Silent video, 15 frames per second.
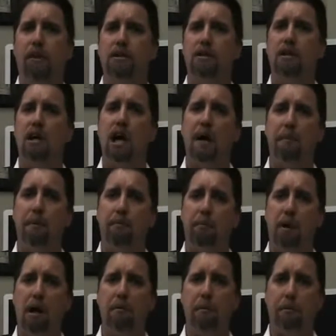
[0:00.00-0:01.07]
That's a common
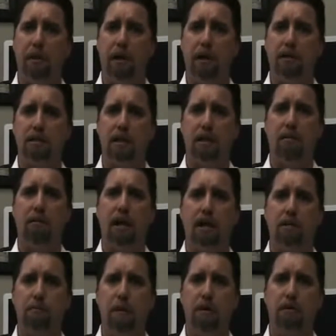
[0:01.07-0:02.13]
problem that I see
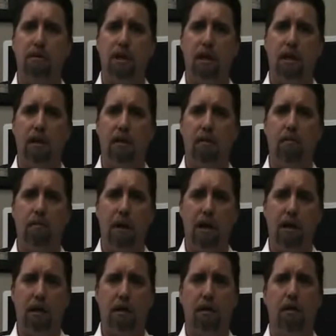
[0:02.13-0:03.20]
taxpayers
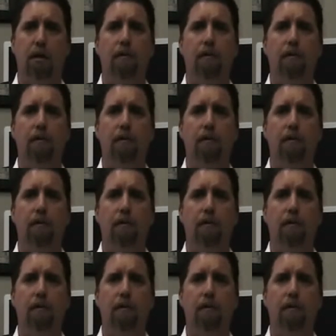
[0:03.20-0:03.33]
make.